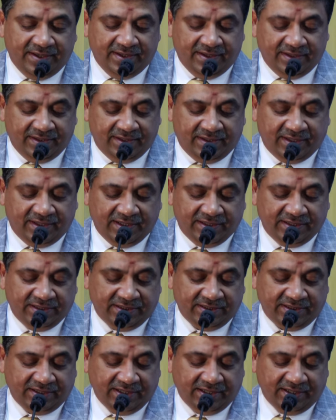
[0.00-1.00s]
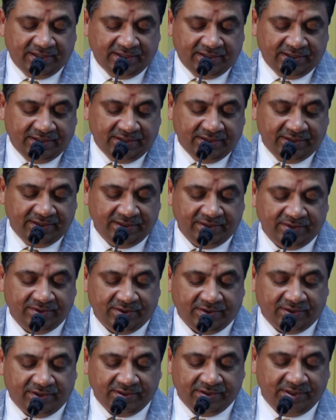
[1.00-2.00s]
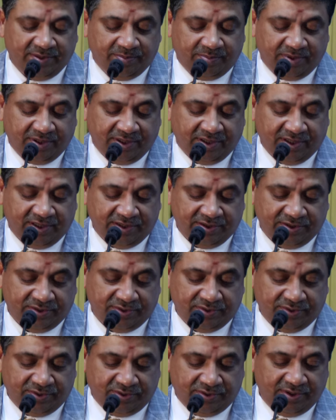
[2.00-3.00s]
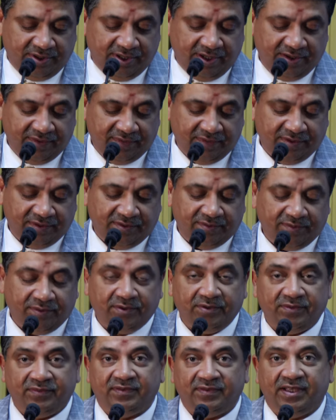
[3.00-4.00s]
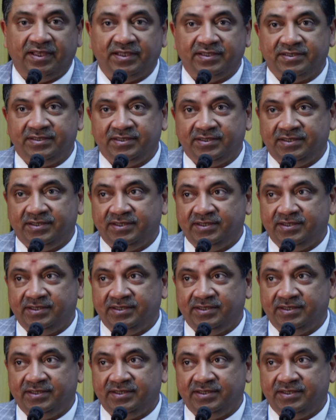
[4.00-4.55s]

the Registrar, Dr. J. Prakash, who is to deliver the vote of thanks,